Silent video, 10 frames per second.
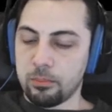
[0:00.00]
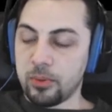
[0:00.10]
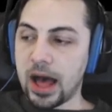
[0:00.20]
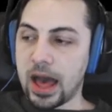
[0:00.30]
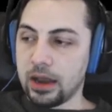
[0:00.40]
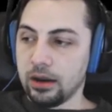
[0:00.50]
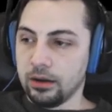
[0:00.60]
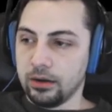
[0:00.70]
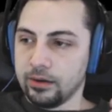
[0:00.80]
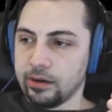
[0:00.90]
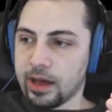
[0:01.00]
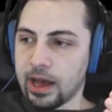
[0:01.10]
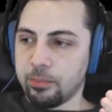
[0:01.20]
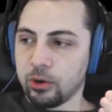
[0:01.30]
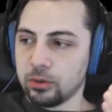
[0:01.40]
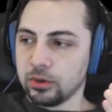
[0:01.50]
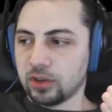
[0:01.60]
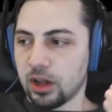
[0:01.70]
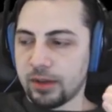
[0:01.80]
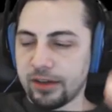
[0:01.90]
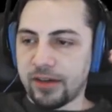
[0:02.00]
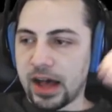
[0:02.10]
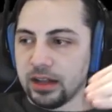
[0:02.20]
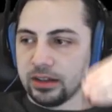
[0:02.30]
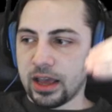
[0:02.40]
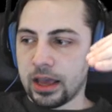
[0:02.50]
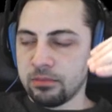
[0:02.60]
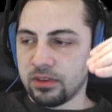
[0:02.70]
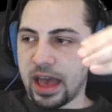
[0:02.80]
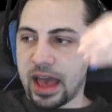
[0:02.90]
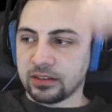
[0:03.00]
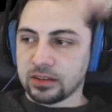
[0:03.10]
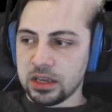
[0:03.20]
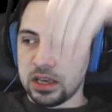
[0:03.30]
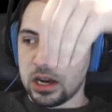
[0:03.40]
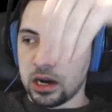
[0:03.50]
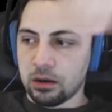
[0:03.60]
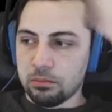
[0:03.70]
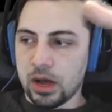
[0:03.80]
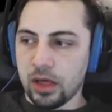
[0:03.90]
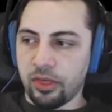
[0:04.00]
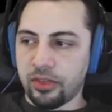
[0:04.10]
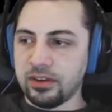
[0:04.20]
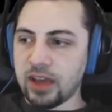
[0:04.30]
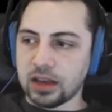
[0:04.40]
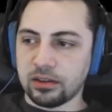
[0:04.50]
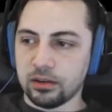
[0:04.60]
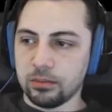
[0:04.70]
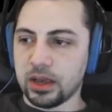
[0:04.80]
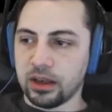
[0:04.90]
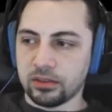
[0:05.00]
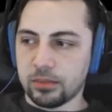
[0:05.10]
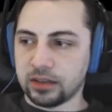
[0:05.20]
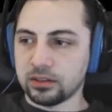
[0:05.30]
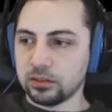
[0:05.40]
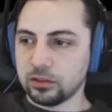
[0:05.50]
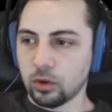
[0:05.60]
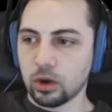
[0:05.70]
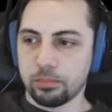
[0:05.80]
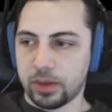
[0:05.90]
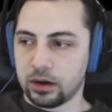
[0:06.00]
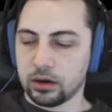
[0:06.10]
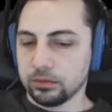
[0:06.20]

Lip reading: But I put almost all of my file names as year, month, date, because it makes it sort better.